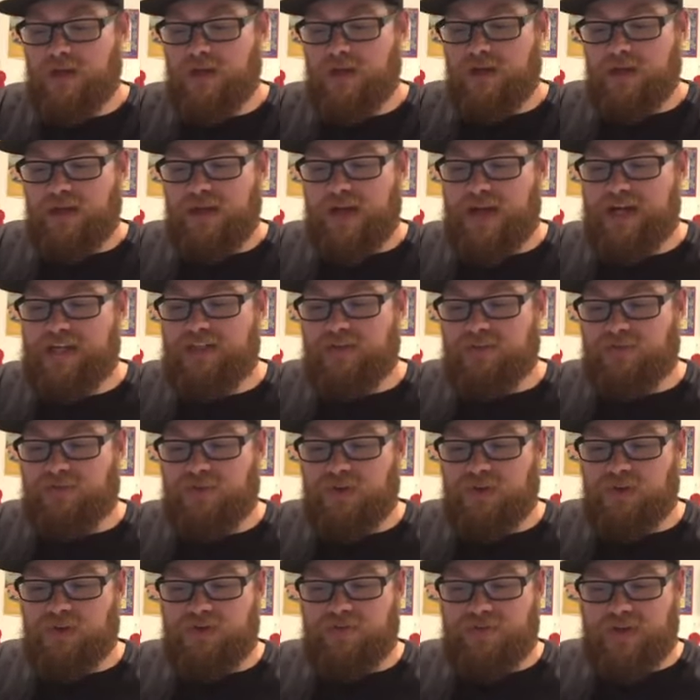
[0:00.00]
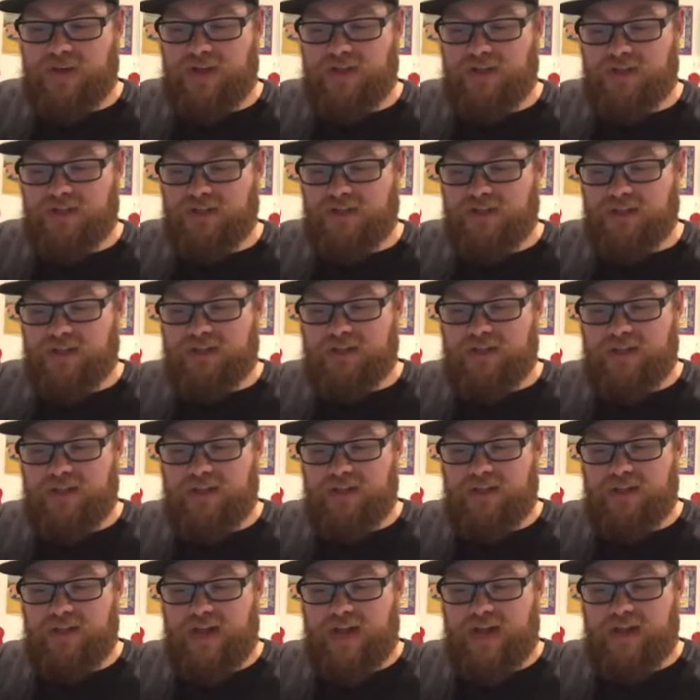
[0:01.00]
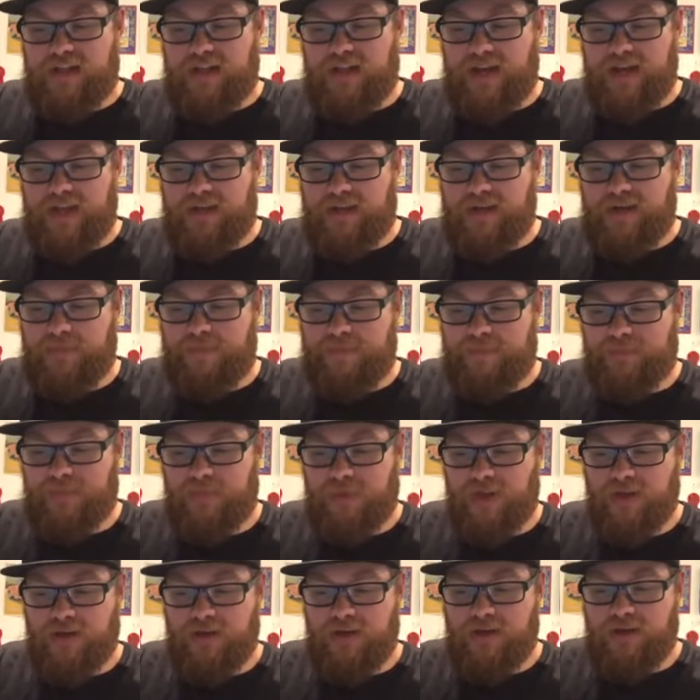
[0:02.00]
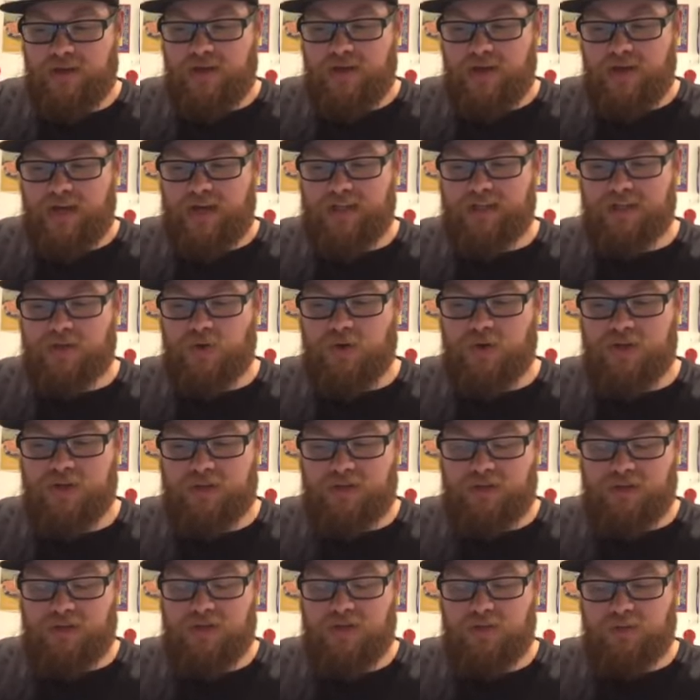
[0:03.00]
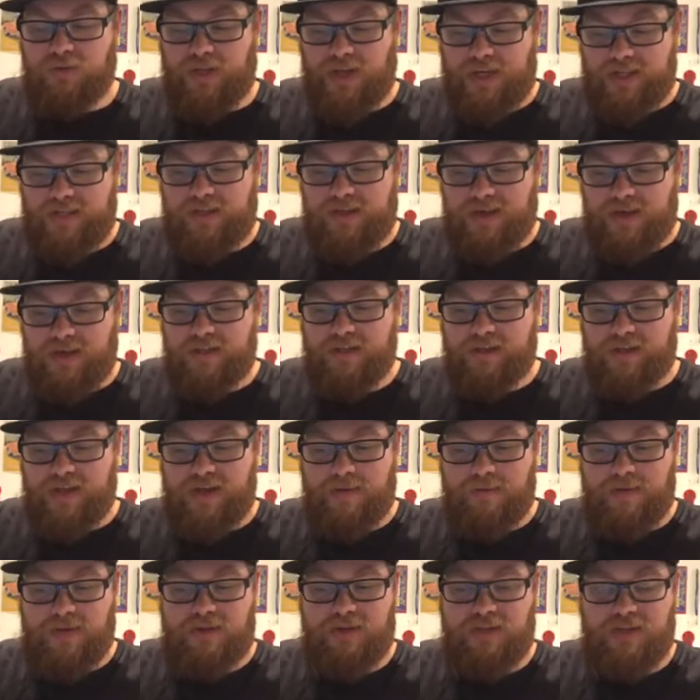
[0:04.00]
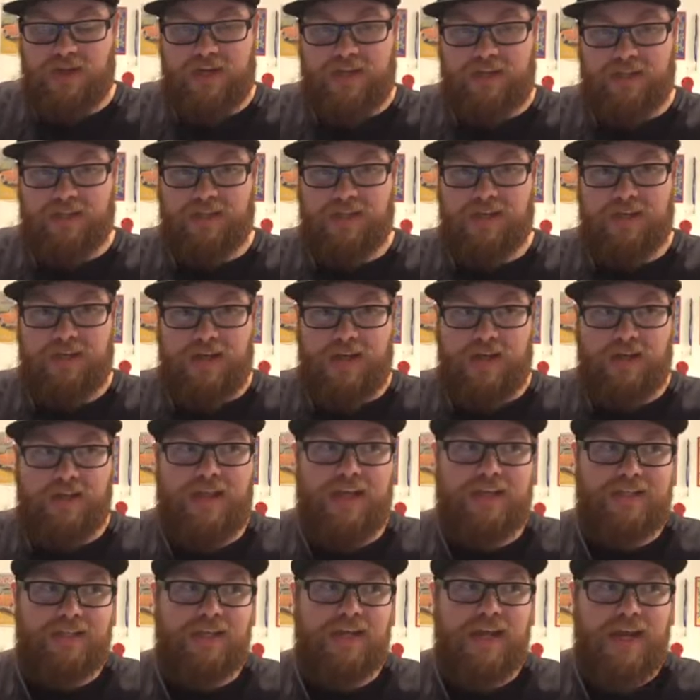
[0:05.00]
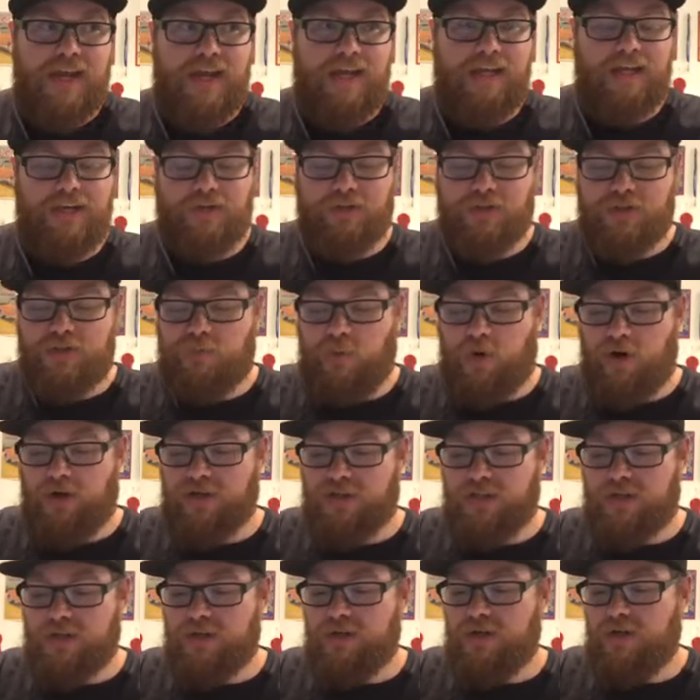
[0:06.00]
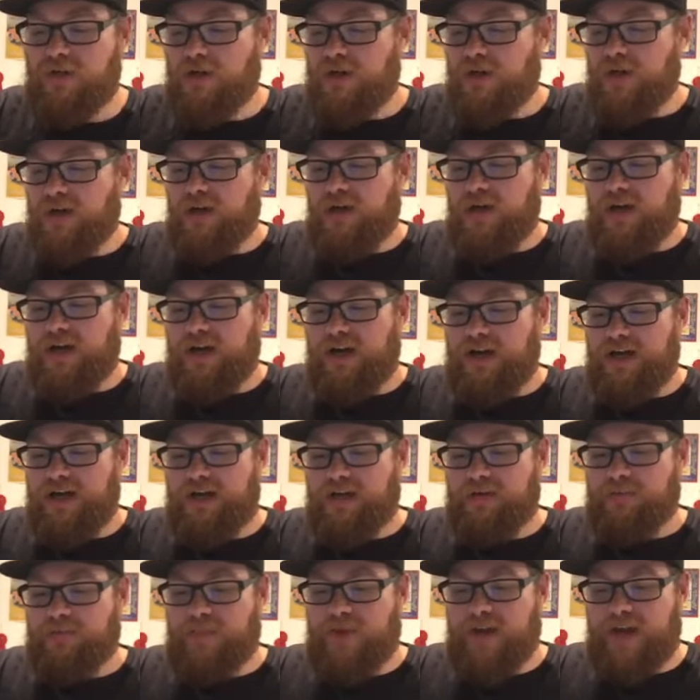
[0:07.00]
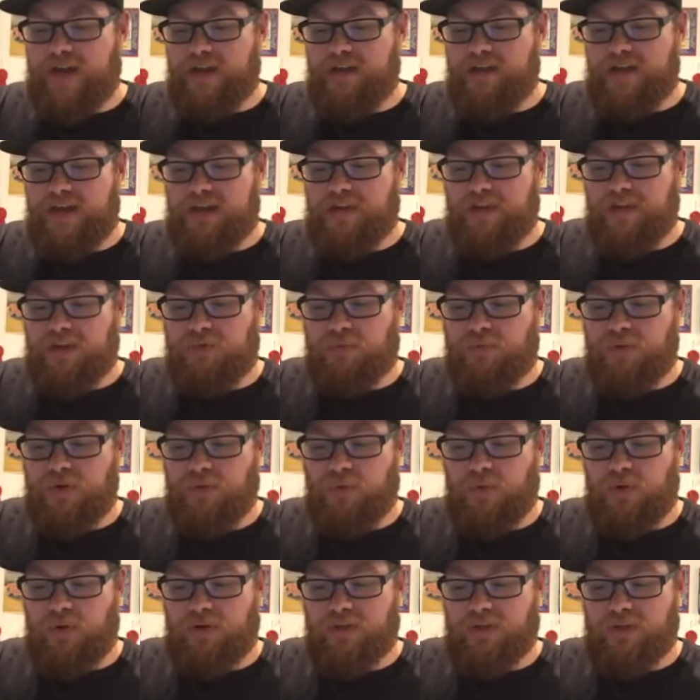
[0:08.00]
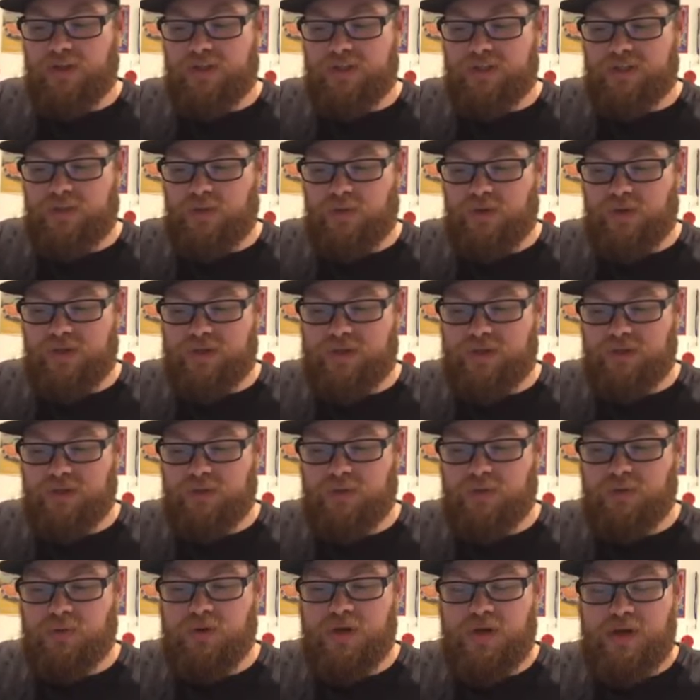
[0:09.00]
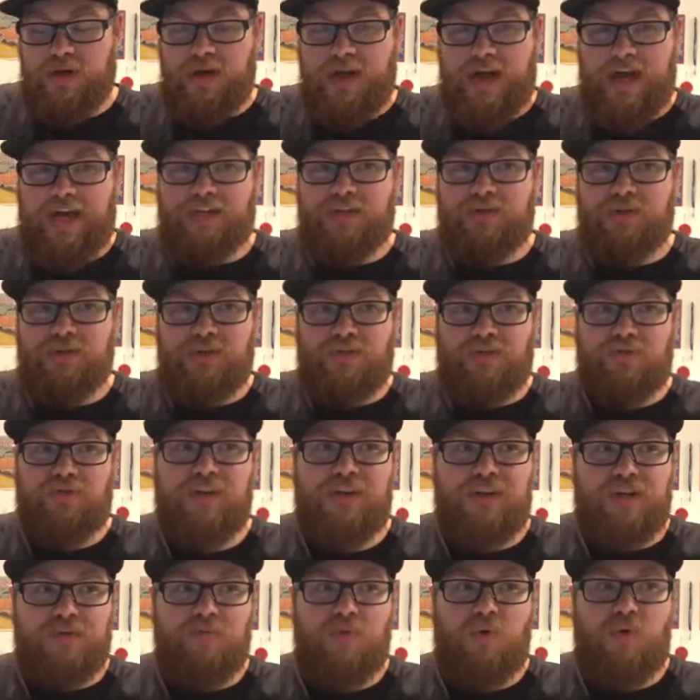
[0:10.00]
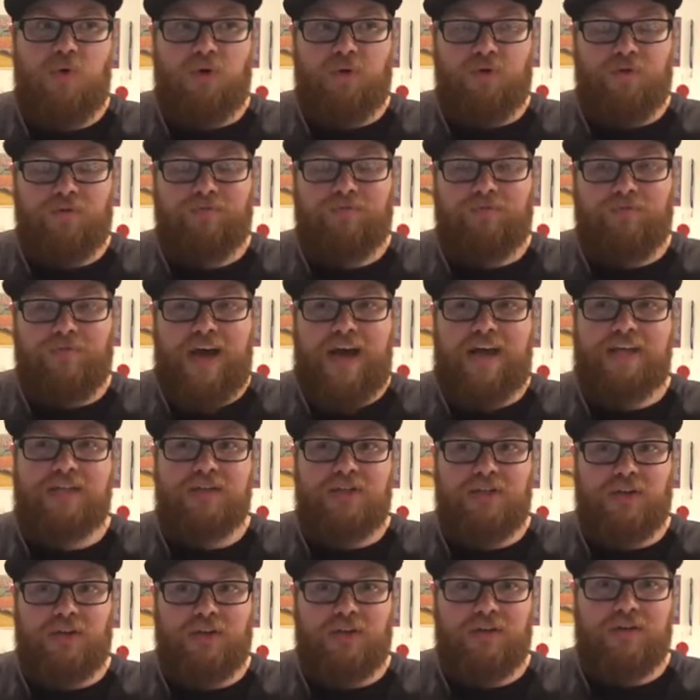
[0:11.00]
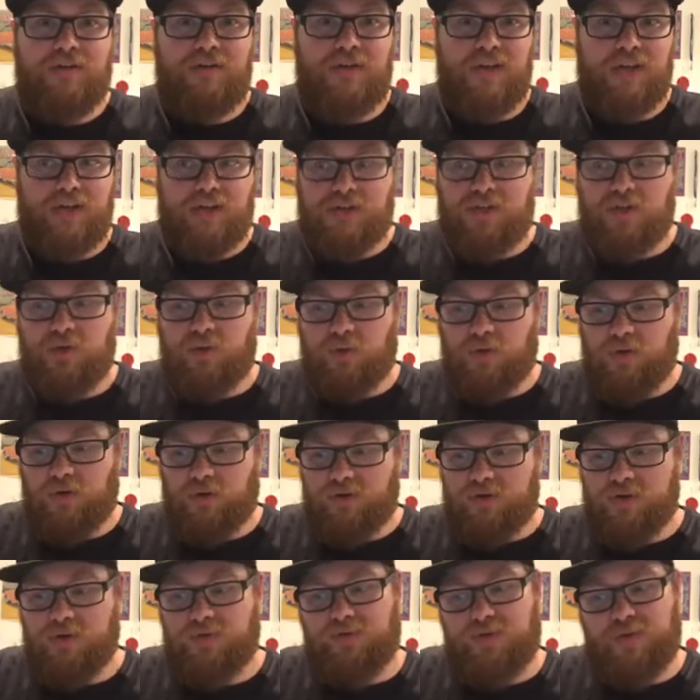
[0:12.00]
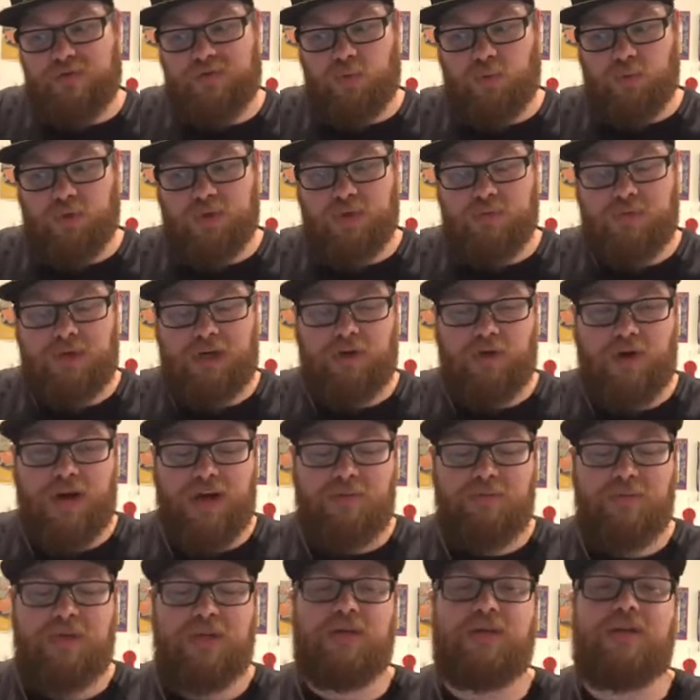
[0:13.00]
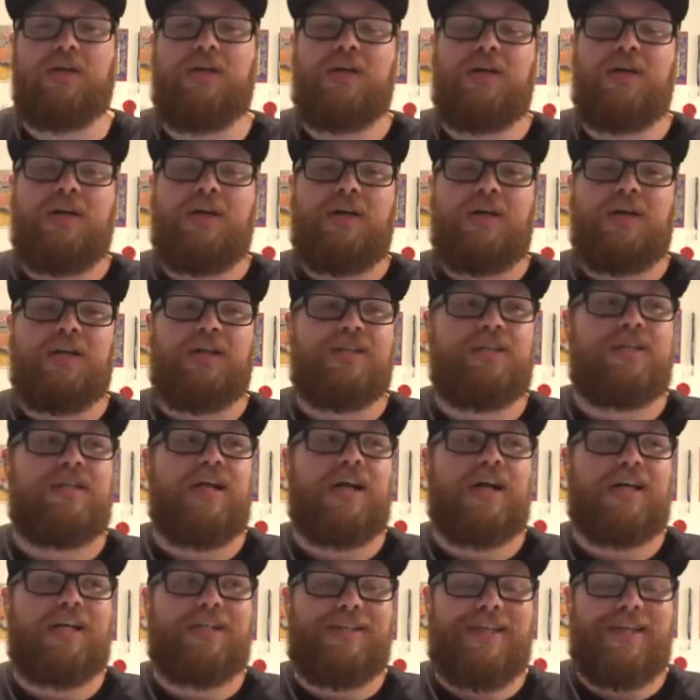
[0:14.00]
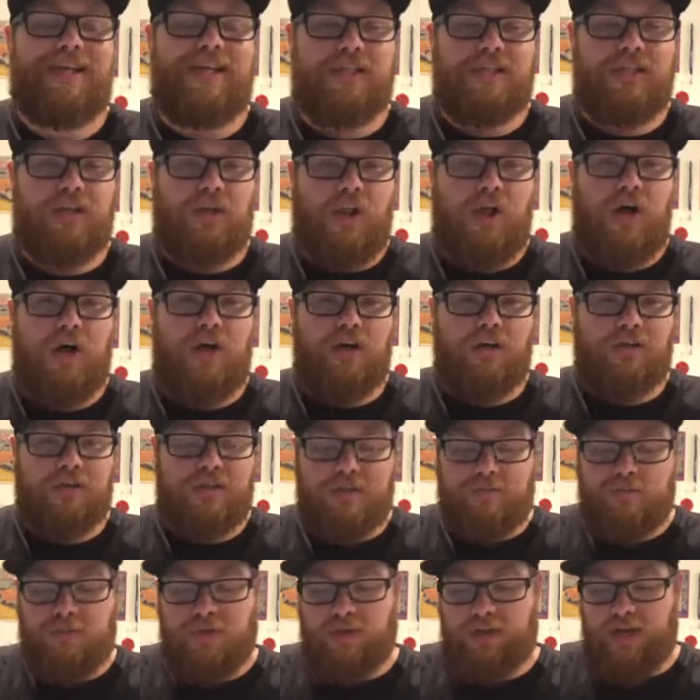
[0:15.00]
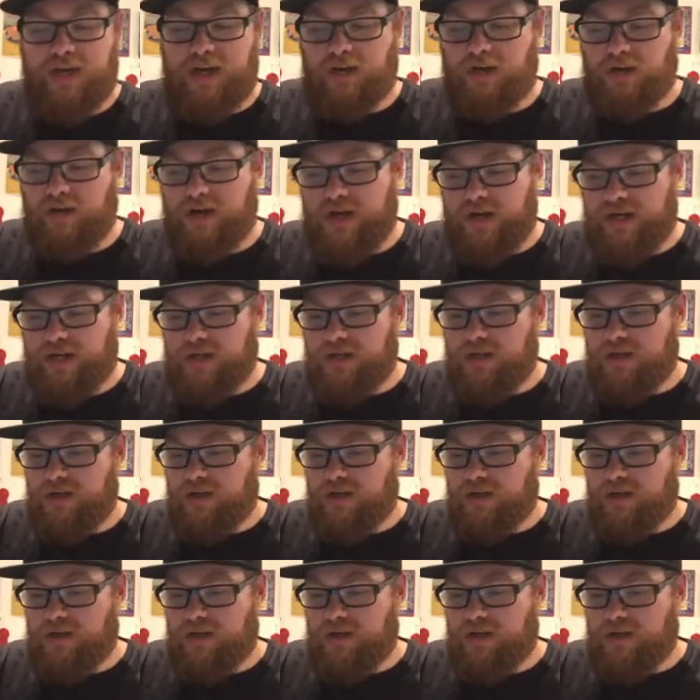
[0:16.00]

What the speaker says: It has a few advantages in that, like, it's going to do less husk damage, and that's going to aid in your sparging. And then the 3-roller is going to actually feed more faster than a 2-roller. So if you have a really big grain mill, it's not going to take as long to mill that grain.